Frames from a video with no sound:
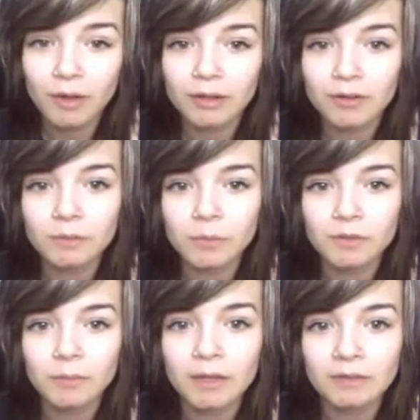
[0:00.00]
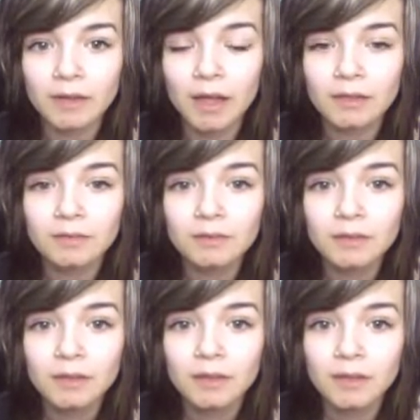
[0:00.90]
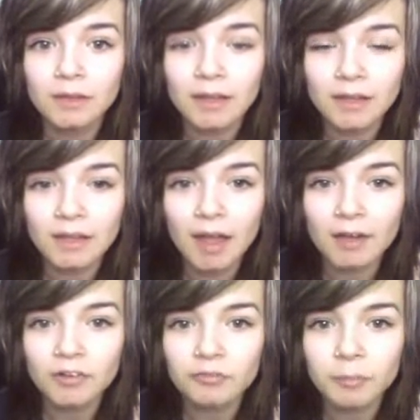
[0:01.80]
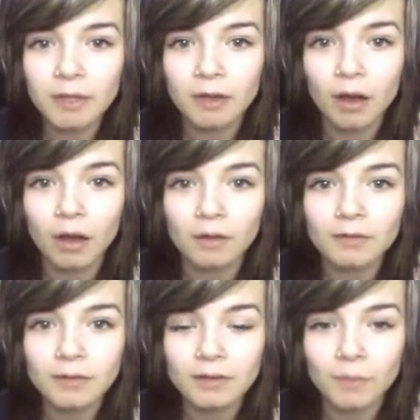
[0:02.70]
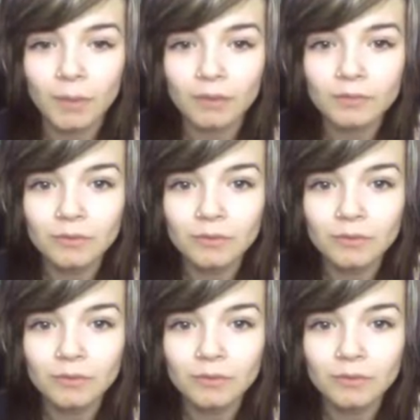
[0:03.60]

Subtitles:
though Hannah has the most amazing eyes, that can kind of be a con as well,